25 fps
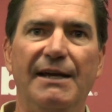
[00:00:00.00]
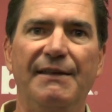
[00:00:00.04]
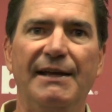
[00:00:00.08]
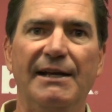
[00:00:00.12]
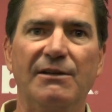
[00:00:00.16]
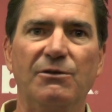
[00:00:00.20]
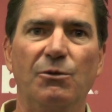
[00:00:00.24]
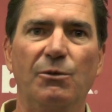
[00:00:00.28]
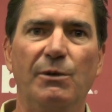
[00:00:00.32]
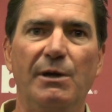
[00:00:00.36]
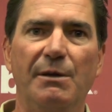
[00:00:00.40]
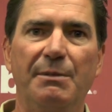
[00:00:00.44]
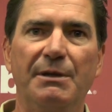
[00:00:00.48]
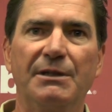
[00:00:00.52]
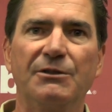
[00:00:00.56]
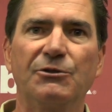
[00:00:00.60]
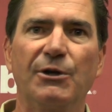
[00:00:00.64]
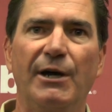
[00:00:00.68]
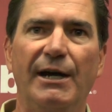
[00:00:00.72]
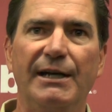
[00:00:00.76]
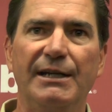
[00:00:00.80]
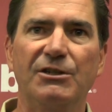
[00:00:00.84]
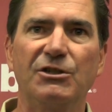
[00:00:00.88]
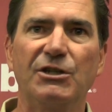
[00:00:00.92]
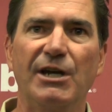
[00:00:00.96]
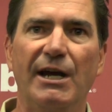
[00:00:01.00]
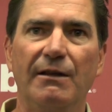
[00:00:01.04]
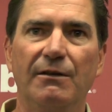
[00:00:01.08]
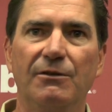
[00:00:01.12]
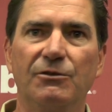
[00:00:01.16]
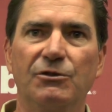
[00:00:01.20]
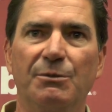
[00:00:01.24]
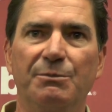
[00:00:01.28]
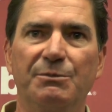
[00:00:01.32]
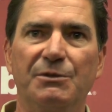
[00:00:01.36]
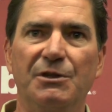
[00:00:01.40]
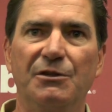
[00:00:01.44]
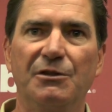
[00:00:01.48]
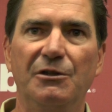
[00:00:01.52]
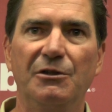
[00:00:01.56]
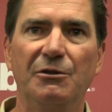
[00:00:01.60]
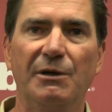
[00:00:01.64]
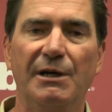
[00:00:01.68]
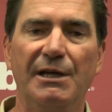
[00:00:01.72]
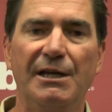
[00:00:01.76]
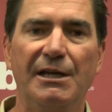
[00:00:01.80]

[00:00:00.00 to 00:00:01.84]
and that's what we've been trying to challenge them to do.